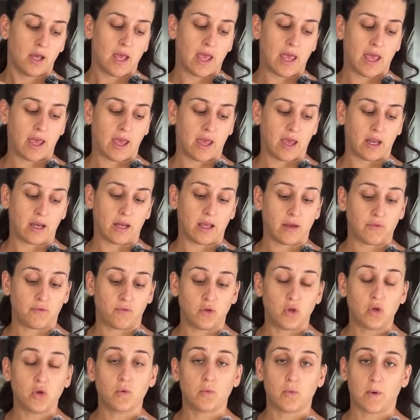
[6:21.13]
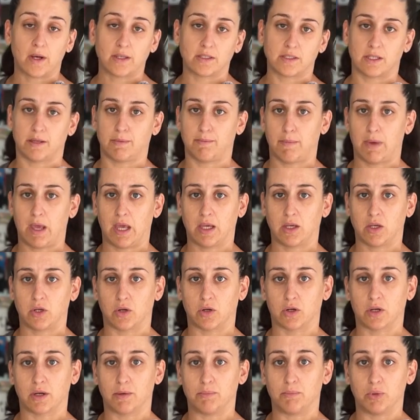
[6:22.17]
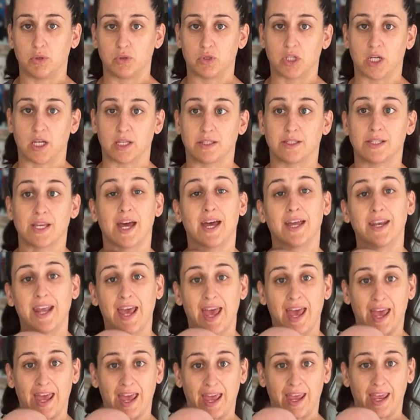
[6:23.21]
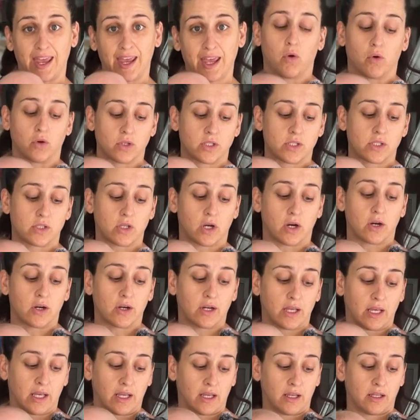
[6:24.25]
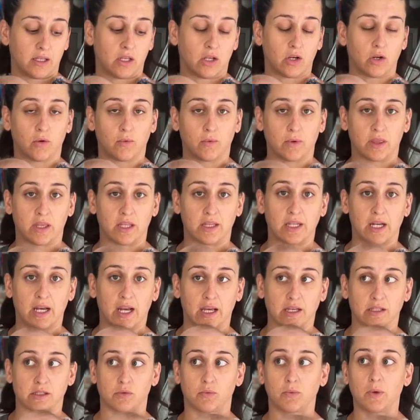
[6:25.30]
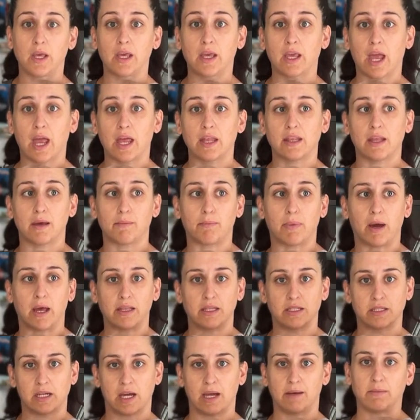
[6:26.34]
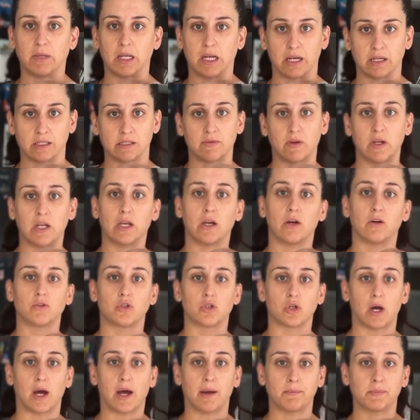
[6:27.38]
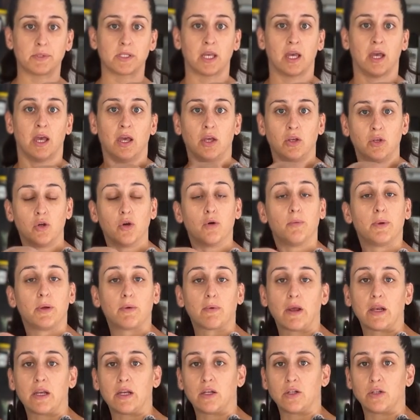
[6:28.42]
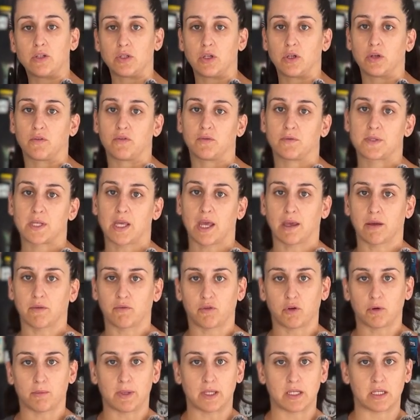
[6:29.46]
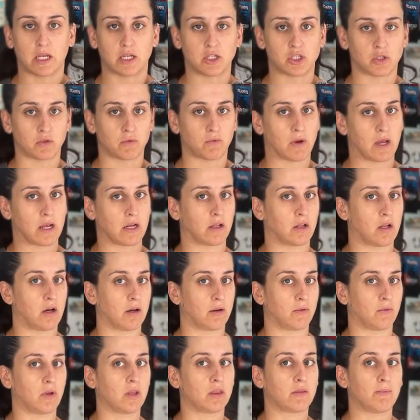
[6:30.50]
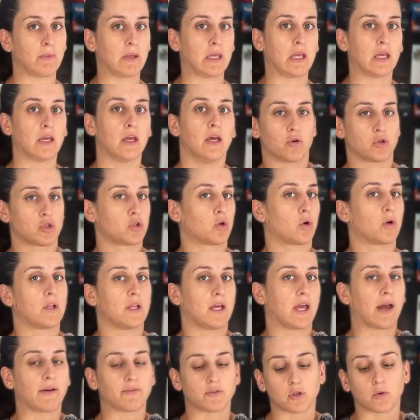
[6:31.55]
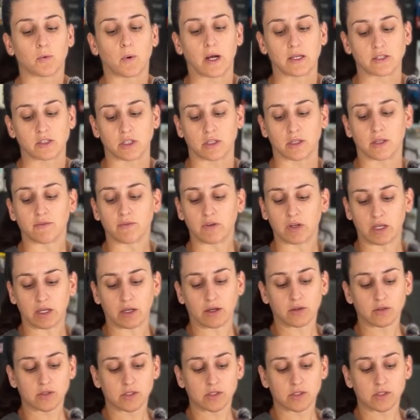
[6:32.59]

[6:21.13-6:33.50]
And if you want to make your kombucha today, or start it, you know, within the next week, and then by the time the next video drops, you'll be ready to do your second fermentation right along with me, or shortly after watching the video.